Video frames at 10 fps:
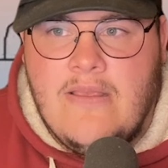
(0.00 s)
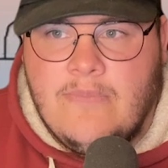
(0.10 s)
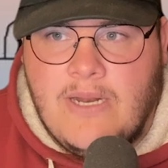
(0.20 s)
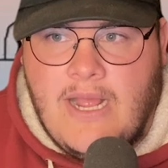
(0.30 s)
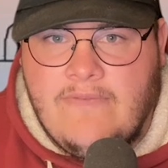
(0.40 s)

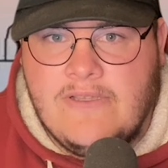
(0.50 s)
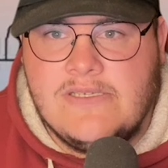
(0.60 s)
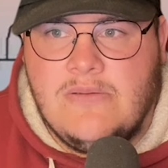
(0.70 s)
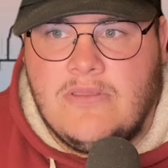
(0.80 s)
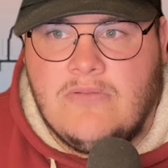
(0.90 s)
But
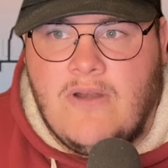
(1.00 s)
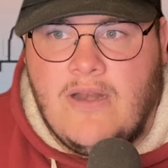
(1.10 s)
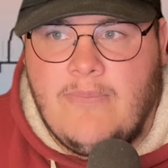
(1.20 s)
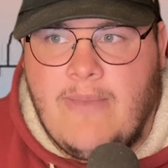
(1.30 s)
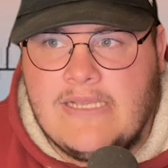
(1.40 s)
obviously with the
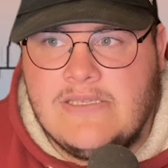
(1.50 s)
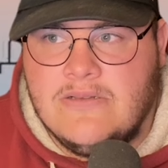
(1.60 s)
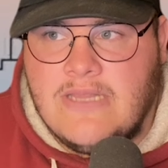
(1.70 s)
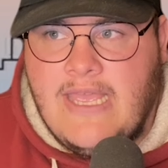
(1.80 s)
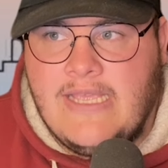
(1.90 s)
running backs, their
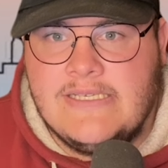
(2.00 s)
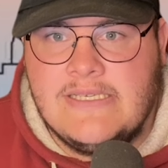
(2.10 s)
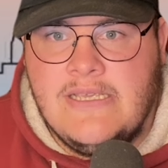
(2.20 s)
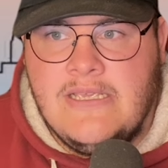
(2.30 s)
legs,